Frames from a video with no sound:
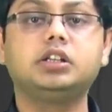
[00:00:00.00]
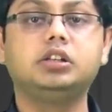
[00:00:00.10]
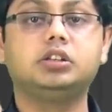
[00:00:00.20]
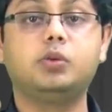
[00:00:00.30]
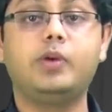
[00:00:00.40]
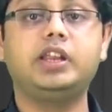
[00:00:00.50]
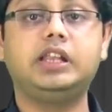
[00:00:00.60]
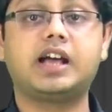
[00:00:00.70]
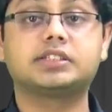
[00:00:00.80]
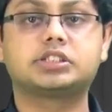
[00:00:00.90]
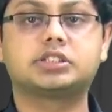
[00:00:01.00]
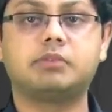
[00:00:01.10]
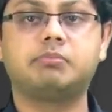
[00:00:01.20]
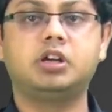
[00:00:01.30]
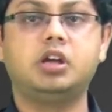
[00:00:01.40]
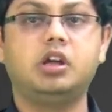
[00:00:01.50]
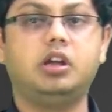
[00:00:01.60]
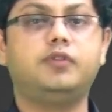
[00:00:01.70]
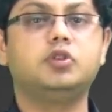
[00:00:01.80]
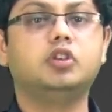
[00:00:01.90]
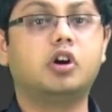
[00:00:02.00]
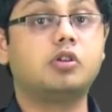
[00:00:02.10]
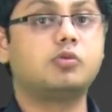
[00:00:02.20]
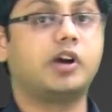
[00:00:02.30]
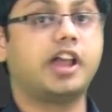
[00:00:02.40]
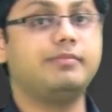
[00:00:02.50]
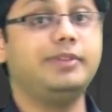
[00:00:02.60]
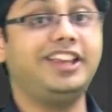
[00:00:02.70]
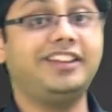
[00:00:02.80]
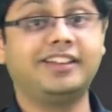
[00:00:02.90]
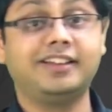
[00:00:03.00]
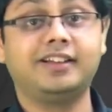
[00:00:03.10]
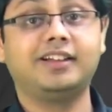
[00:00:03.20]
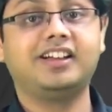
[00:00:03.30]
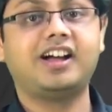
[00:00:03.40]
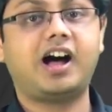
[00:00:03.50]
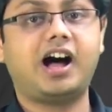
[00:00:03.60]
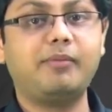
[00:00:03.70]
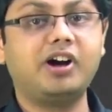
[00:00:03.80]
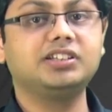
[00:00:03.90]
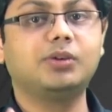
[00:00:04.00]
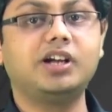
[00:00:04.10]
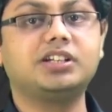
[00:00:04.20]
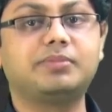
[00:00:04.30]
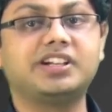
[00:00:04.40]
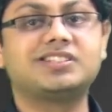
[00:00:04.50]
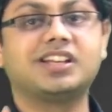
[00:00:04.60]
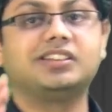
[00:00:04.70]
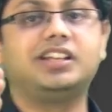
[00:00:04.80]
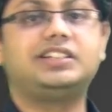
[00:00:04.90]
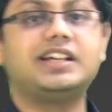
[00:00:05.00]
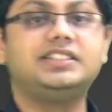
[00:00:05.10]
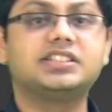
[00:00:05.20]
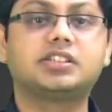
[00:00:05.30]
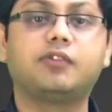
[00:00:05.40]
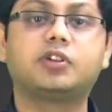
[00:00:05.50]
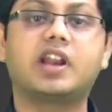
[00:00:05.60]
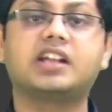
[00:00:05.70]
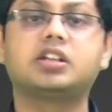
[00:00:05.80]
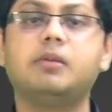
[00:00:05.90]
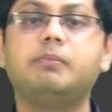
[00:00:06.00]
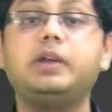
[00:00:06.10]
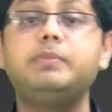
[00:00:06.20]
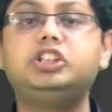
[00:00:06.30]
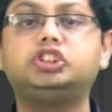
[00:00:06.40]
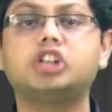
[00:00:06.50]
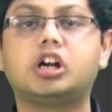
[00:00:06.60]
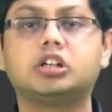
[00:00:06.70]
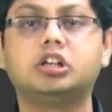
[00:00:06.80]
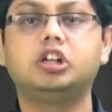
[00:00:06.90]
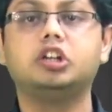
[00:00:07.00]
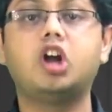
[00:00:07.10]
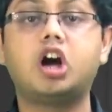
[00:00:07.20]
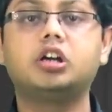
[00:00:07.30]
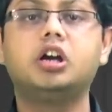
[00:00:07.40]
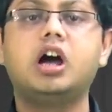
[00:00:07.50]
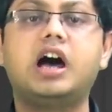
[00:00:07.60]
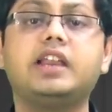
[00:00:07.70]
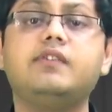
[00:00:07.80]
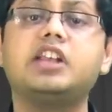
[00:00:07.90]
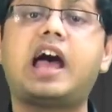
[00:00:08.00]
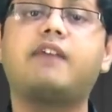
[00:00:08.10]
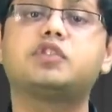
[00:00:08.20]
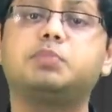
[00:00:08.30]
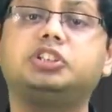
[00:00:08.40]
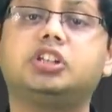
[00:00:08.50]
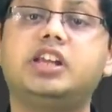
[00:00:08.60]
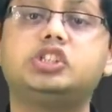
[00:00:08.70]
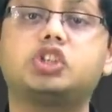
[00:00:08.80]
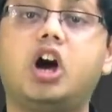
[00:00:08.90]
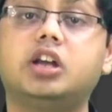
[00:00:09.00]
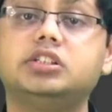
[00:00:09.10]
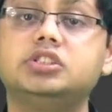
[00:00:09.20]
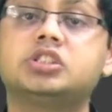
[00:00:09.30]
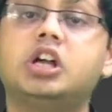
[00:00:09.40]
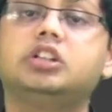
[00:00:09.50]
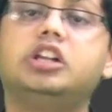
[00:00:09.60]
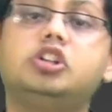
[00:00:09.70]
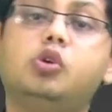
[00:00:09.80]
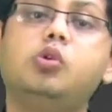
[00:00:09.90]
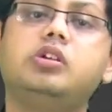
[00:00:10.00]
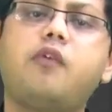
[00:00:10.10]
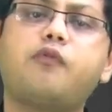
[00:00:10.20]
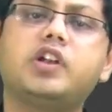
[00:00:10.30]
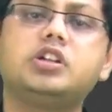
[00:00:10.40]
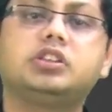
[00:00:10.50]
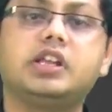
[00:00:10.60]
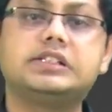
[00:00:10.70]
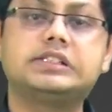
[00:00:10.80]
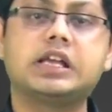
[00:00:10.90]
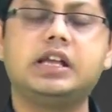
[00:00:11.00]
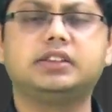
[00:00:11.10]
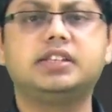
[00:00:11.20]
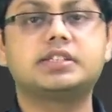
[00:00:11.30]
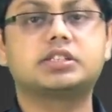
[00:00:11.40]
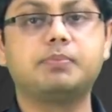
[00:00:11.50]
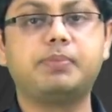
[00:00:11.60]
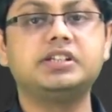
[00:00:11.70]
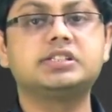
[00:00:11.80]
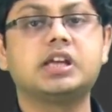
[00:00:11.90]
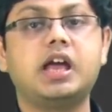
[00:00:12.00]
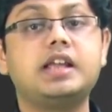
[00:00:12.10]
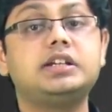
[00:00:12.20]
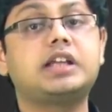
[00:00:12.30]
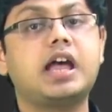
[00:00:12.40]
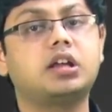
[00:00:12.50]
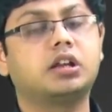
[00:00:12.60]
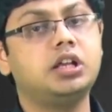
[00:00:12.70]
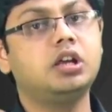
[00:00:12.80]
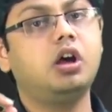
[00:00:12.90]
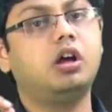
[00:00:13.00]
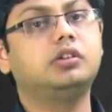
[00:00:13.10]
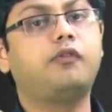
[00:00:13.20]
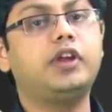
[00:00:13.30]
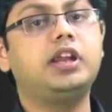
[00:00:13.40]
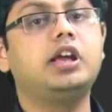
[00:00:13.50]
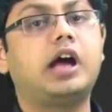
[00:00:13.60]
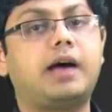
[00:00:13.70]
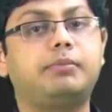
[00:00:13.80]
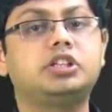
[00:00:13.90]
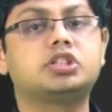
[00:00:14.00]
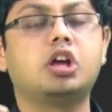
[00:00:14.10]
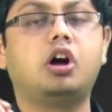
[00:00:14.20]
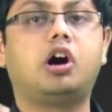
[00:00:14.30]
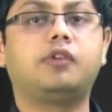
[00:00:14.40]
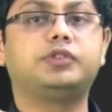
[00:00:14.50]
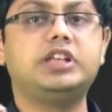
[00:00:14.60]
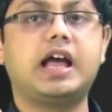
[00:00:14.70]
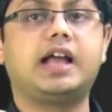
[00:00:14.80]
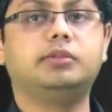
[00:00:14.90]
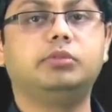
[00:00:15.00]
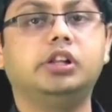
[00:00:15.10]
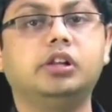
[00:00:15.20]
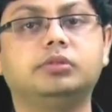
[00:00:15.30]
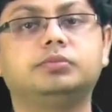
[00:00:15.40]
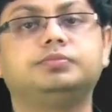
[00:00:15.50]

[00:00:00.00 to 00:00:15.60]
until the very last step, if you know what I mean. Among the vertebrates, the digestive tract may be short, long, or even have specialized organs that do different things. This depends entirely on the feeding habits of the animal.